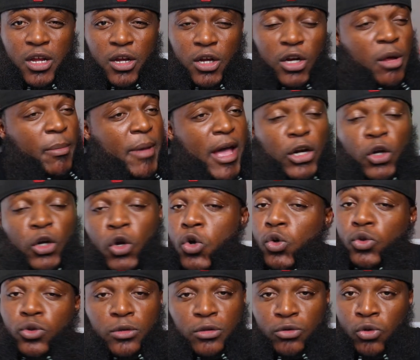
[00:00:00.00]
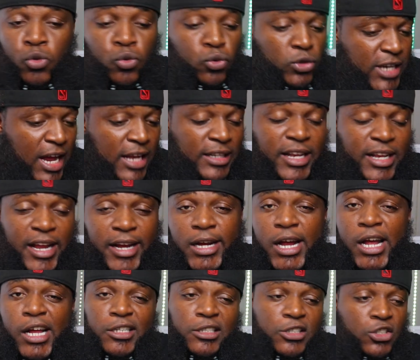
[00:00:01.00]
It don't matter who's who's got their
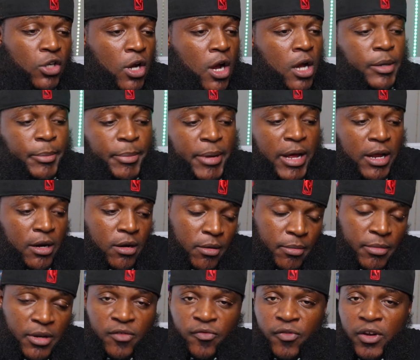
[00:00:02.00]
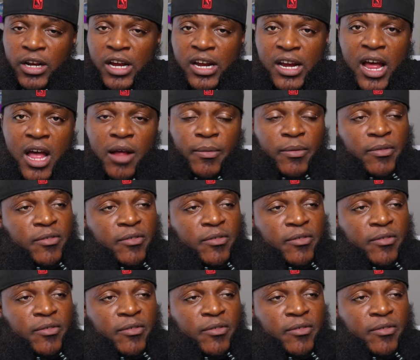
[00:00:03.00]
guns drawn about a motherfucking cop.